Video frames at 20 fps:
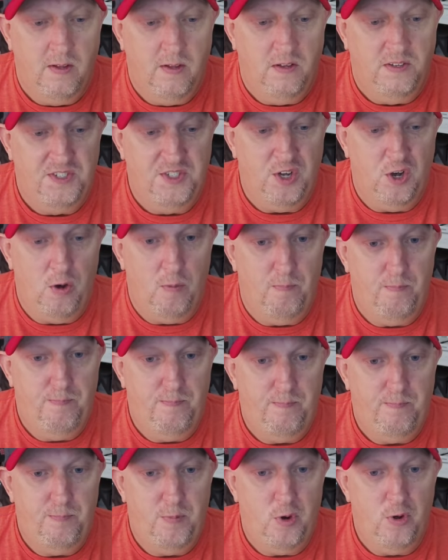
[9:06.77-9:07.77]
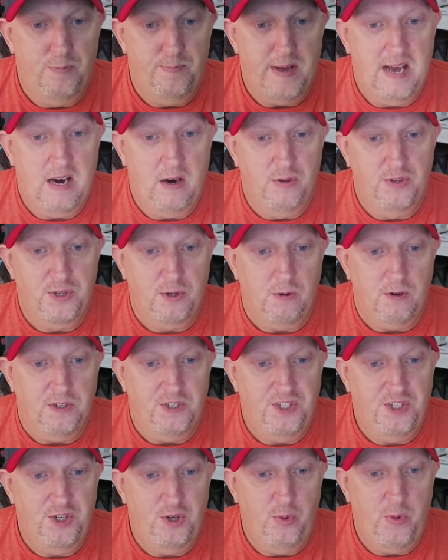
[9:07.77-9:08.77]
So both battles are
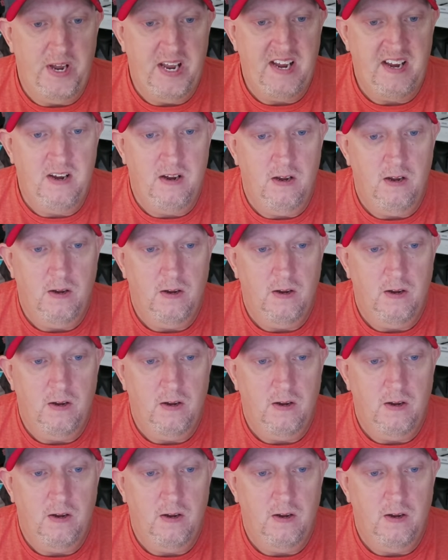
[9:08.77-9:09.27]
ensuing.